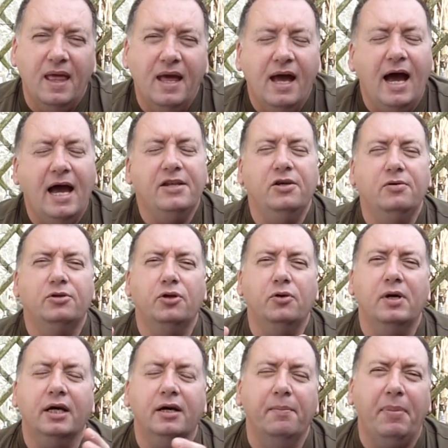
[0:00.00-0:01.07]
And you do a
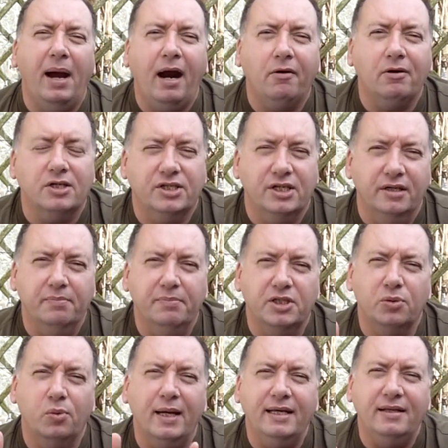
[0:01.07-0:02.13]
comparison
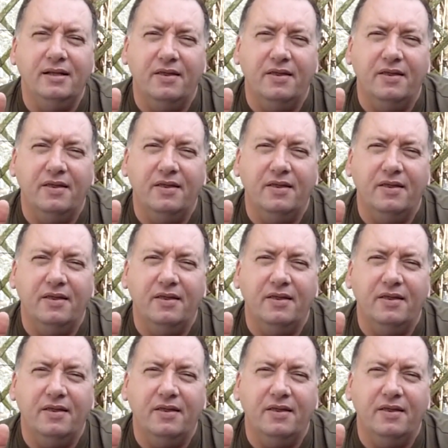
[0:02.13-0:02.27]
between